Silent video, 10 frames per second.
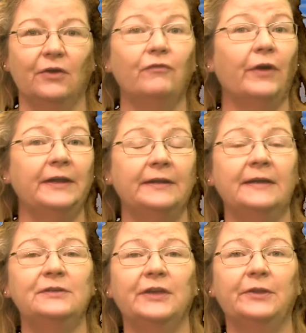Friday
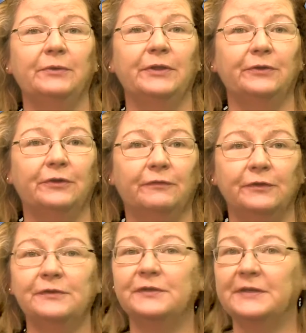night, January
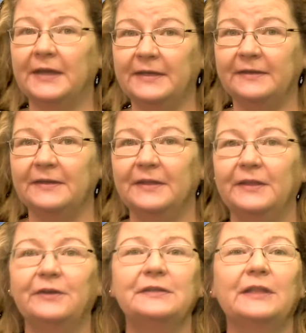31st, tonight,
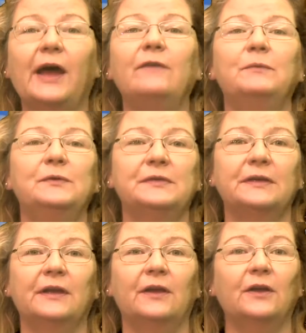there is live
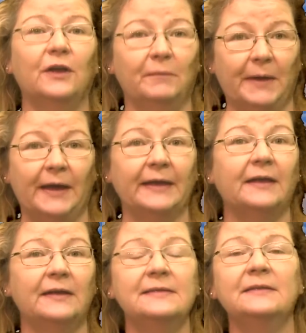music by
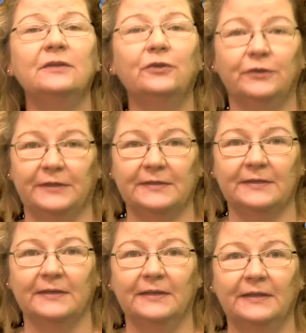Cousin Curtis.
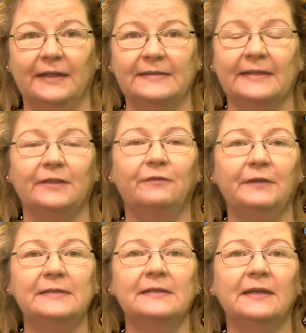That's at the
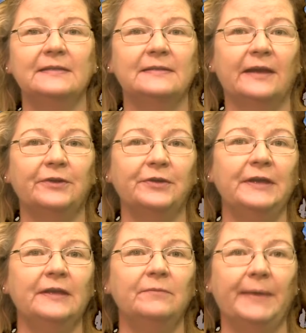Fenceline
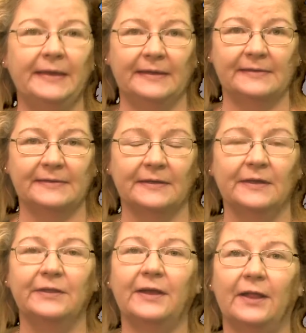Cidery in Mancos.
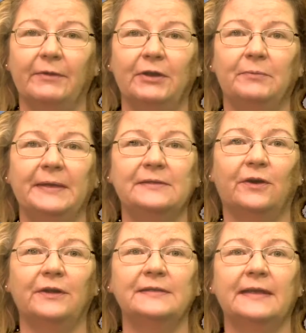The Colorado-based
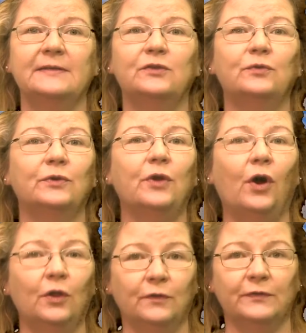artist has toured
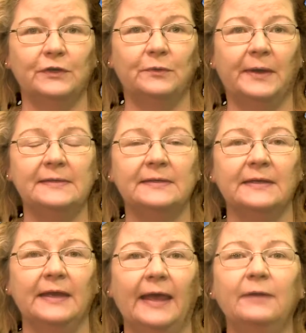all over the U.S.
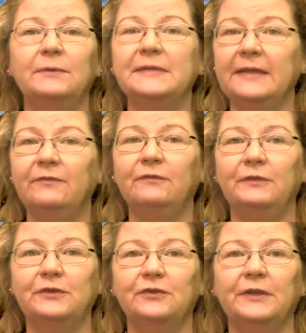and was even
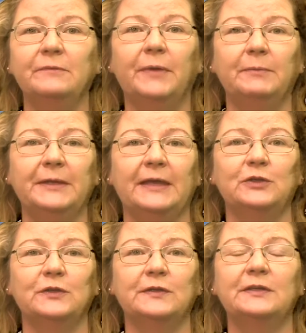featured in
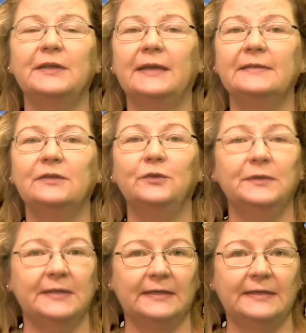publications such as
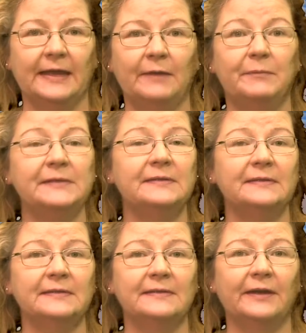USA Today,
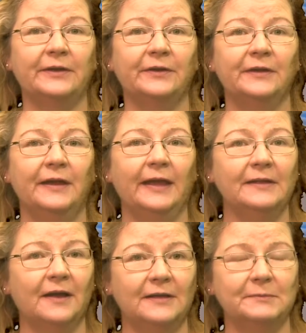Business Insider,
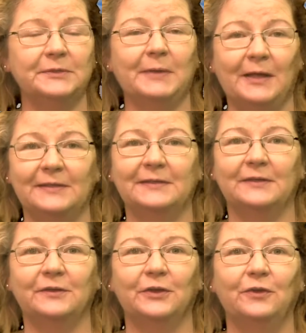and
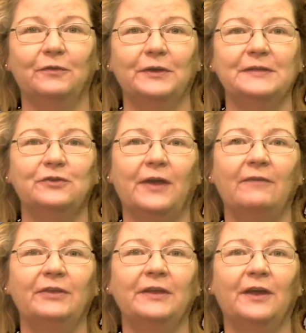Cosmopolitan for his
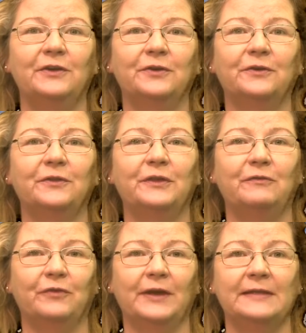traveling under the
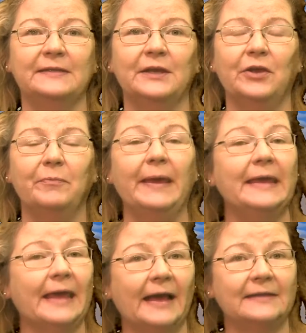phrase, "Pay
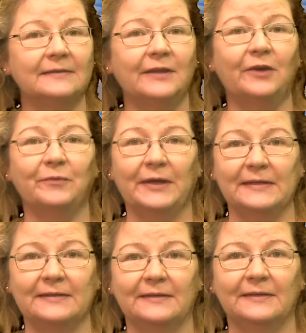gas, not
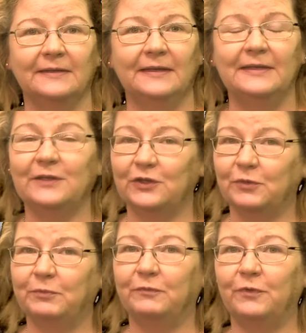rent." He's also
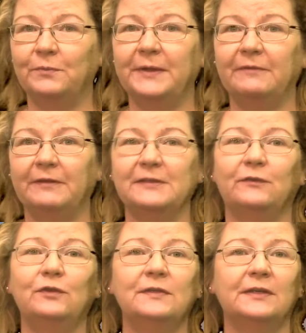performed at
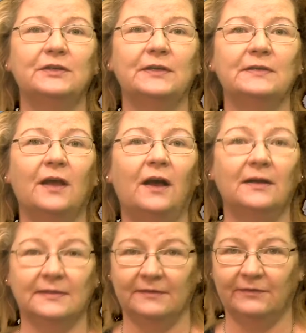festivals such as
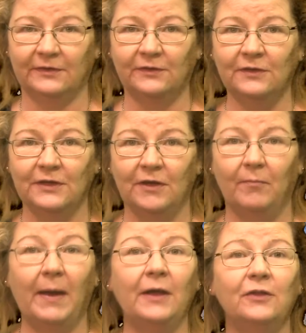Hoxeyville,
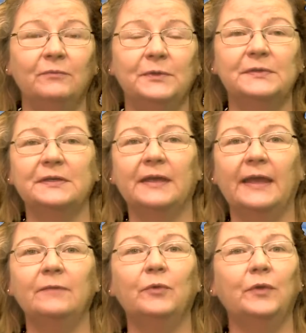Mile of Music,
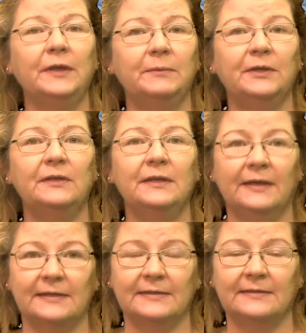and Bohemian
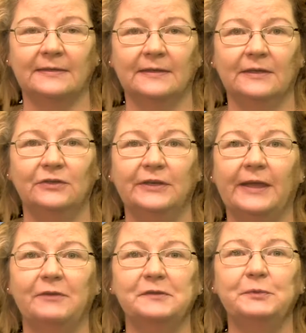Nights. Check
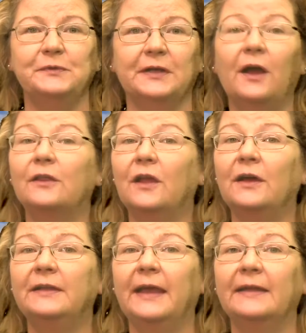out his music
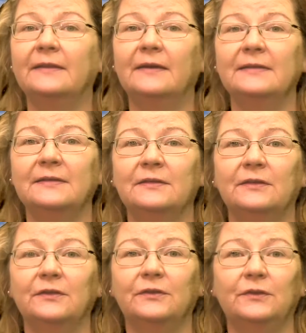online at
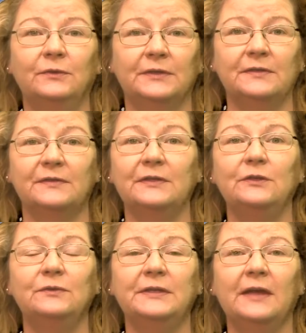
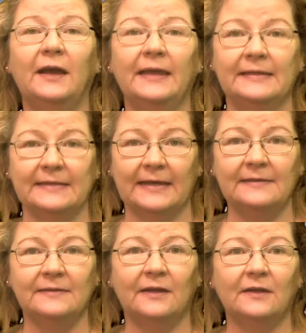
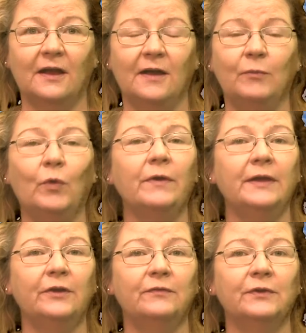CutisCutis.com or
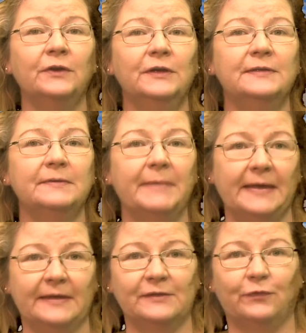head over to
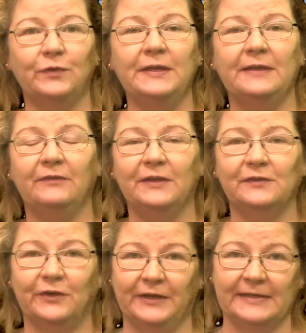Mancos for the evening
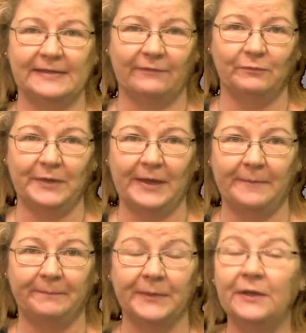starting at 7
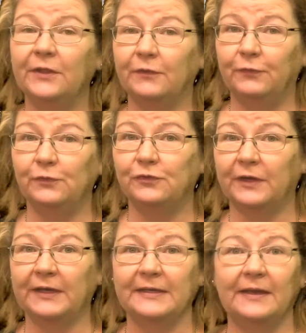p.m. The food
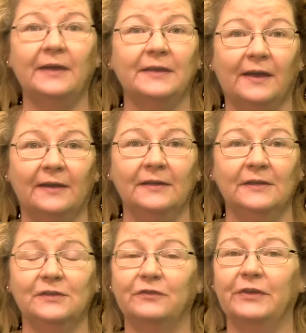truck Ya Ya
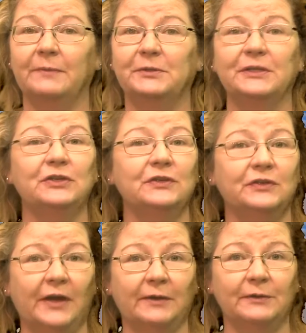serving up delicious
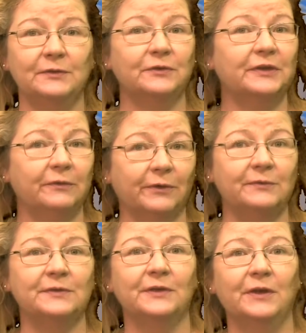gyros or
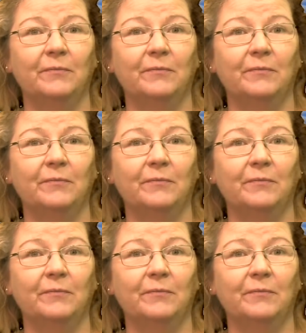heroes.